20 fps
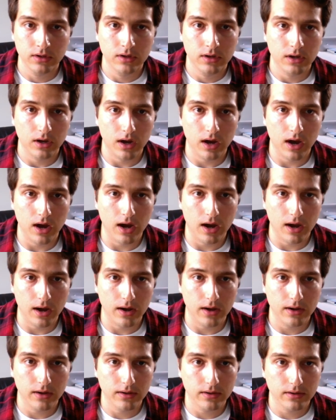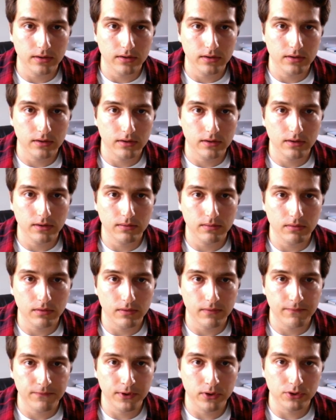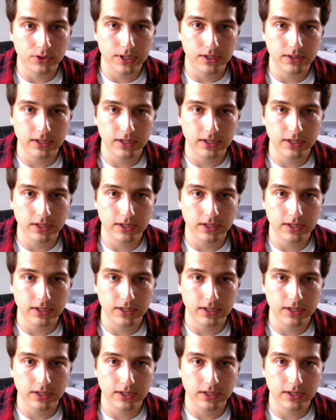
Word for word: Uh, Phil says,